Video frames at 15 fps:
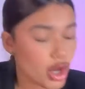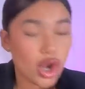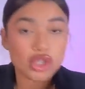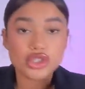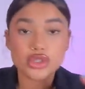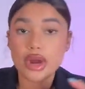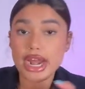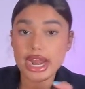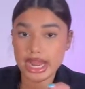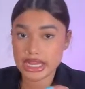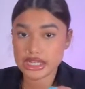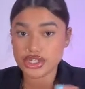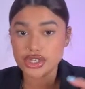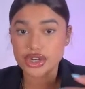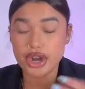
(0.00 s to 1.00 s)
Go to our
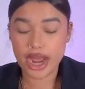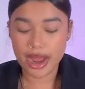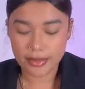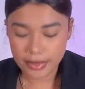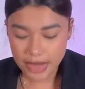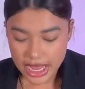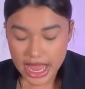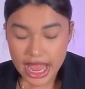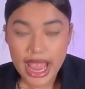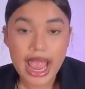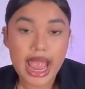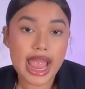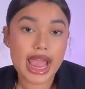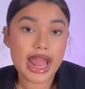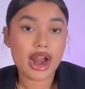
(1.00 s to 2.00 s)
Instagram
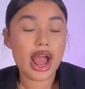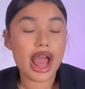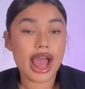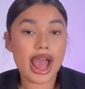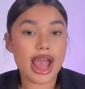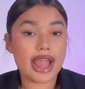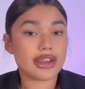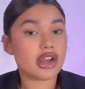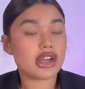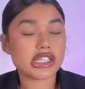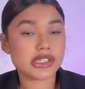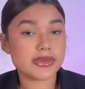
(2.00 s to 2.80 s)
and at Icon